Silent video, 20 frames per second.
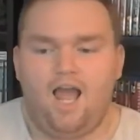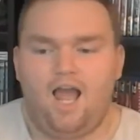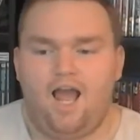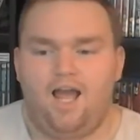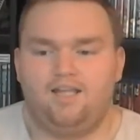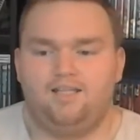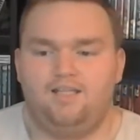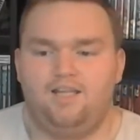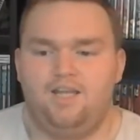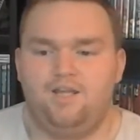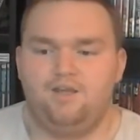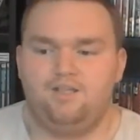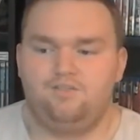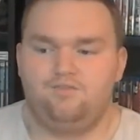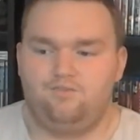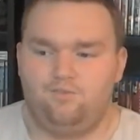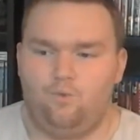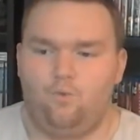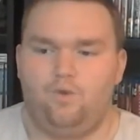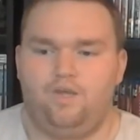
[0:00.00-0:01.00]
and
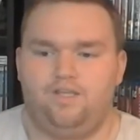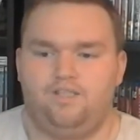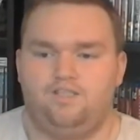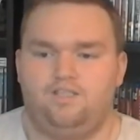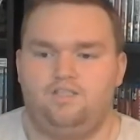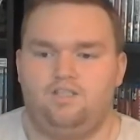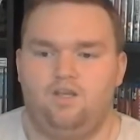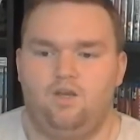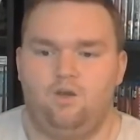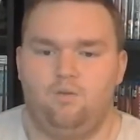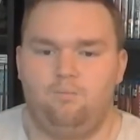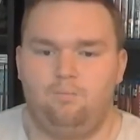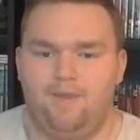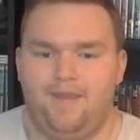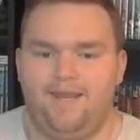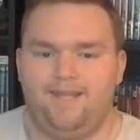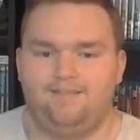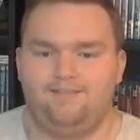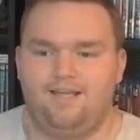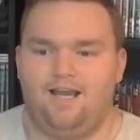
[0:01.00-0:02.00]
his voice
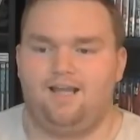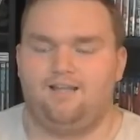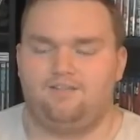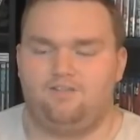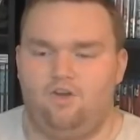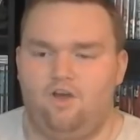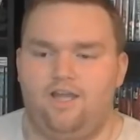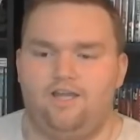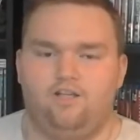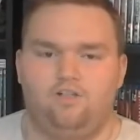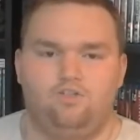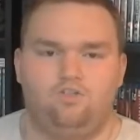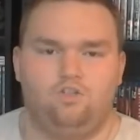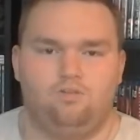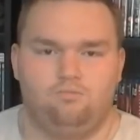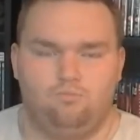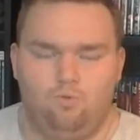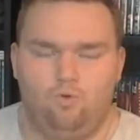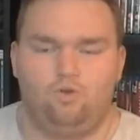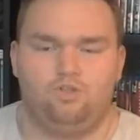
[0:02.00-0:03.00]
made that tiger
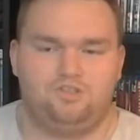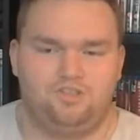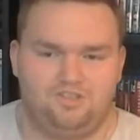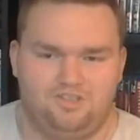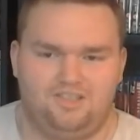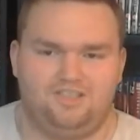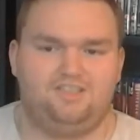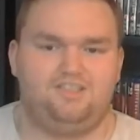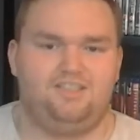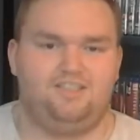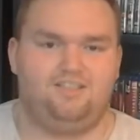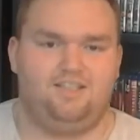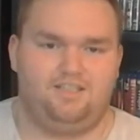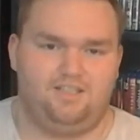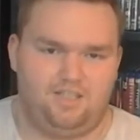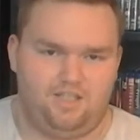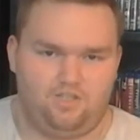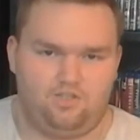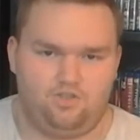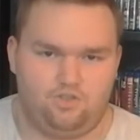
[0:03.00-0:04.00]
look more sadistic
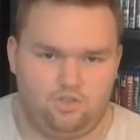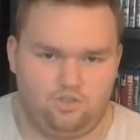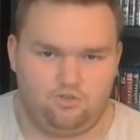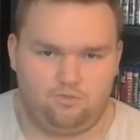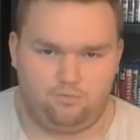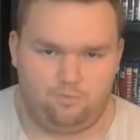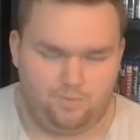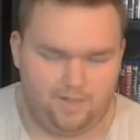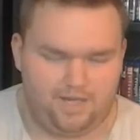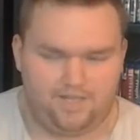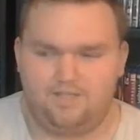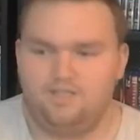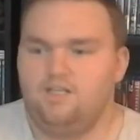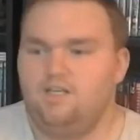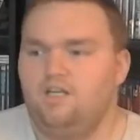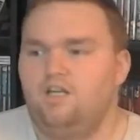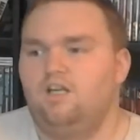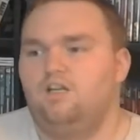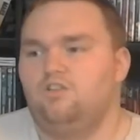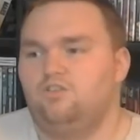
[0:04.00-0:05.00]
than he should have been.
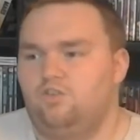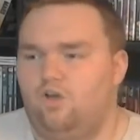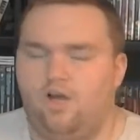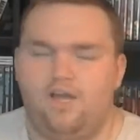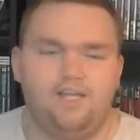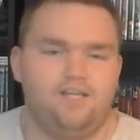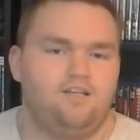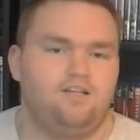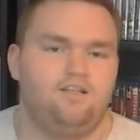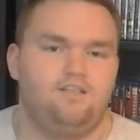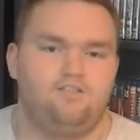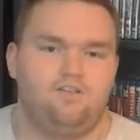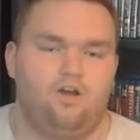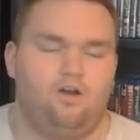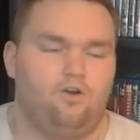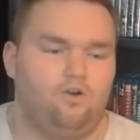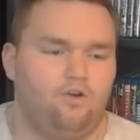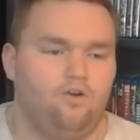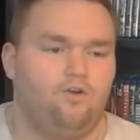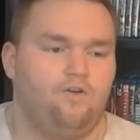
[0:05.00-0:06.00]
Tigers
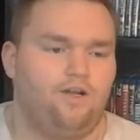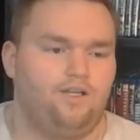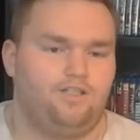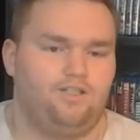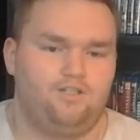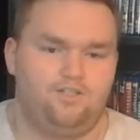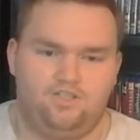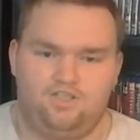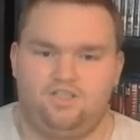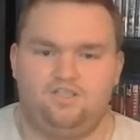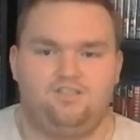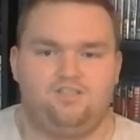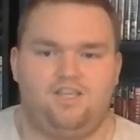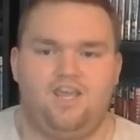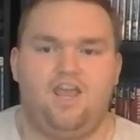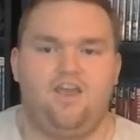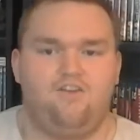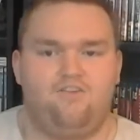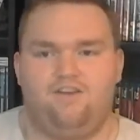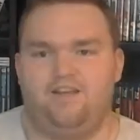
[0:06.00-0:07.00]
are already shit
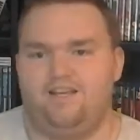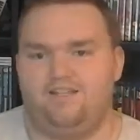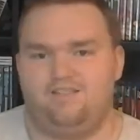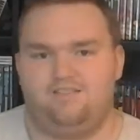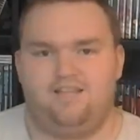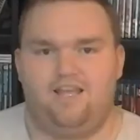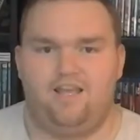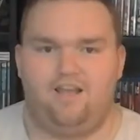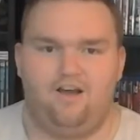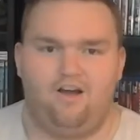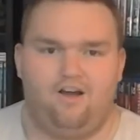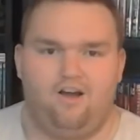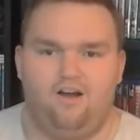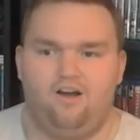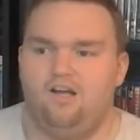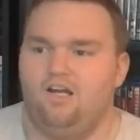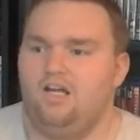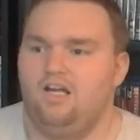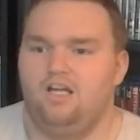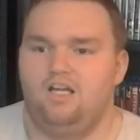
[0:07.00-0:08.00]
scary as they
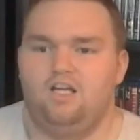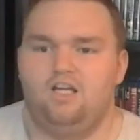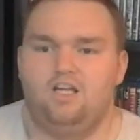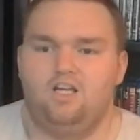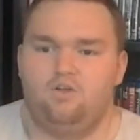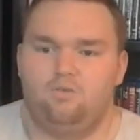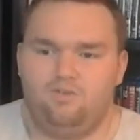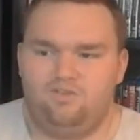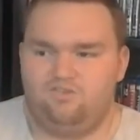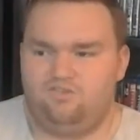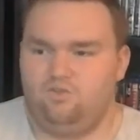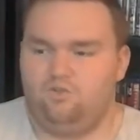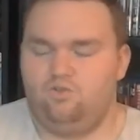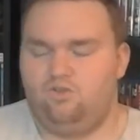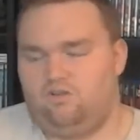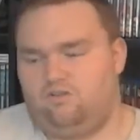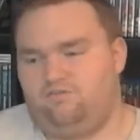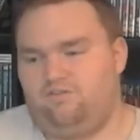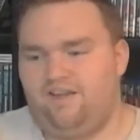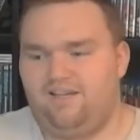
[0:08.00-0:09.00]
are. If you
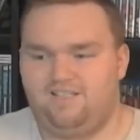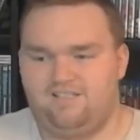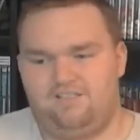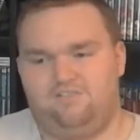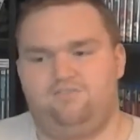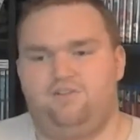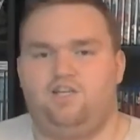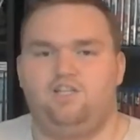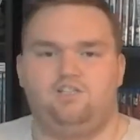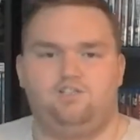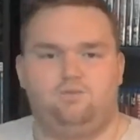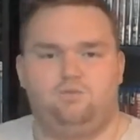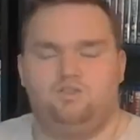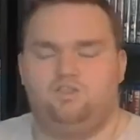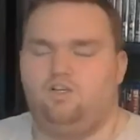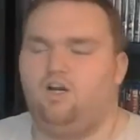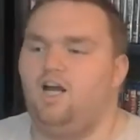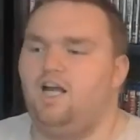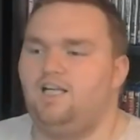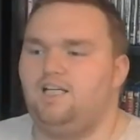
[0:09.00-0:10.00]
look face to face to a
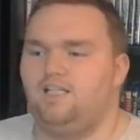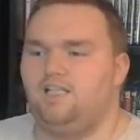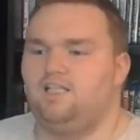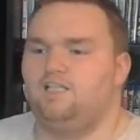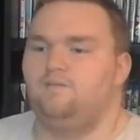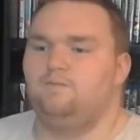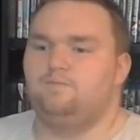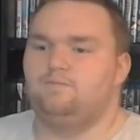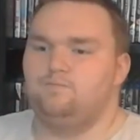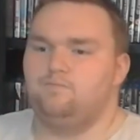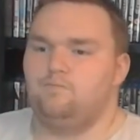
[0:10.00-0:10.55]
tiger,